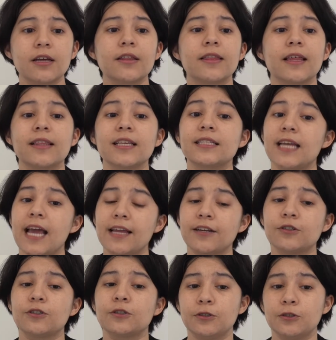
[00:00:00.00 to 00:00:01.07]
than the standard
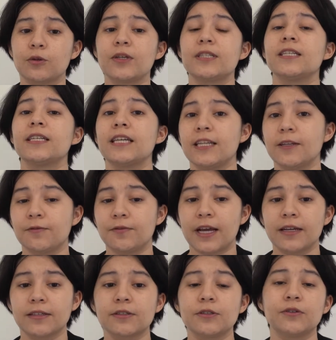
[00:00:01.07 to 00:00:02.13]
2 joystick
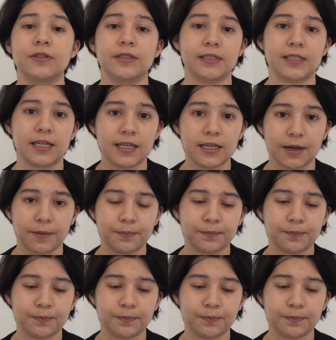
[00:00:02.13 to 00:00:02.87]
interface you can see here.